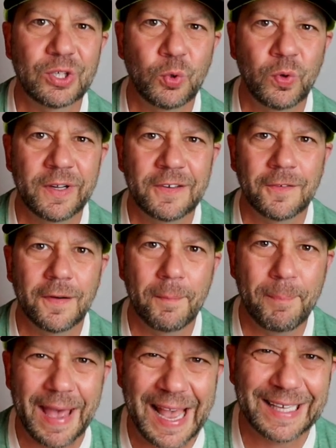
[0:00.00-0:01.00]

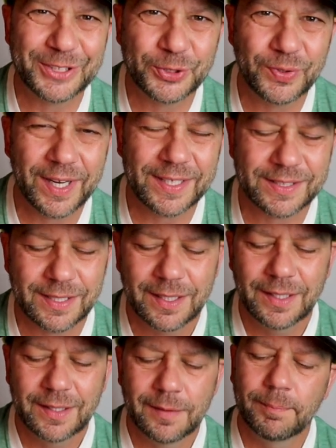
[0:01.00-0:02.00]
Lornhill bass tricks,
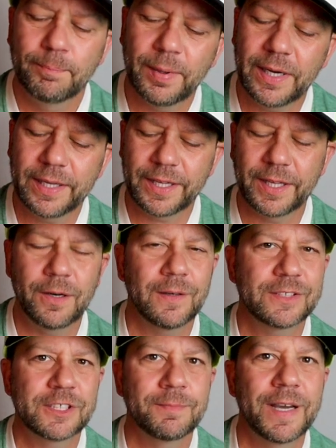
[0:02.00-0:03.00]
but it
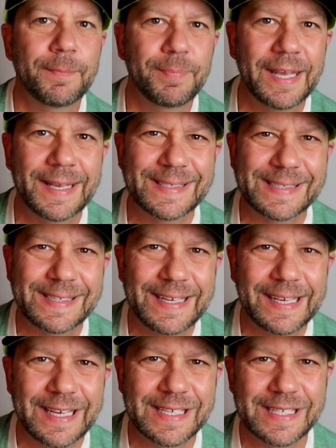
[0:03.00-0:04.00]
also might be a
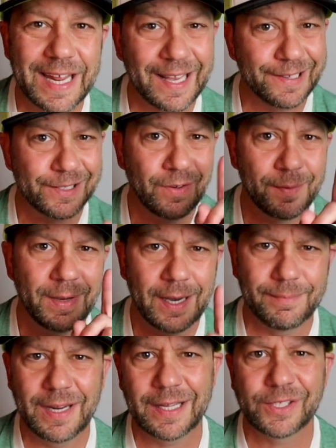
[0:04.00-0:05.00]
sneaky snake, so
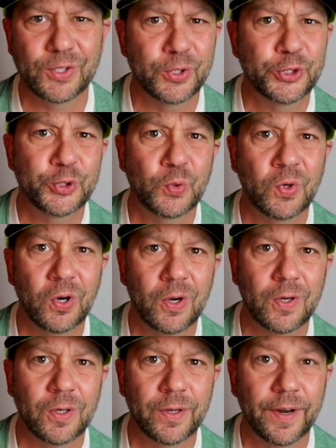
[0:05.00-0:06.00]
I'm not so sure
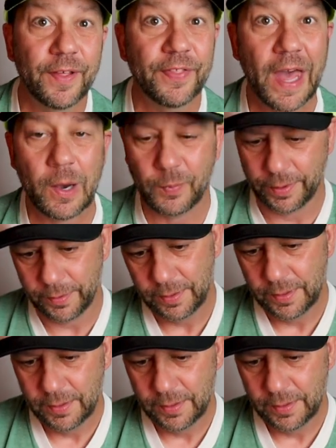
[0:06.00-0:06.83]
on that one.